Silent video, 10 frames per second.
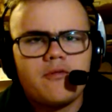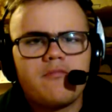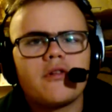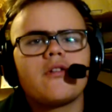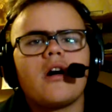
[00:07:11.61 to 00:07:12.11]

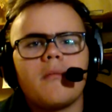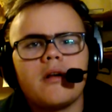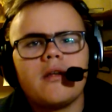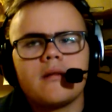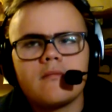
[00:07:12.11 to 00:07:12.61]

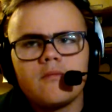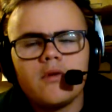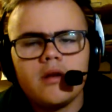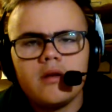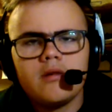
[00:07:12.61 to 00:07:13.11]
predominant
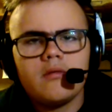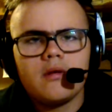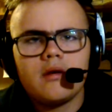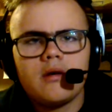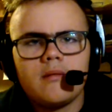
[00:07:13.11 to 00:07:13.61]
when you
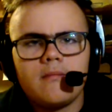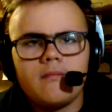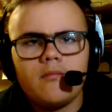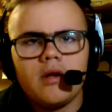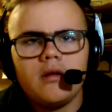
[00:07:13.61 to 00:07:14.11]

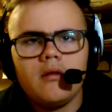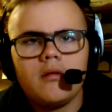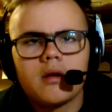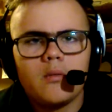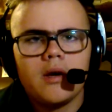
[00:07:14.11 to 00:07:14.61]

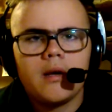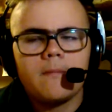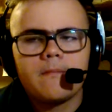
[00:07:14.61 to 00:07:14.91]
lose weight.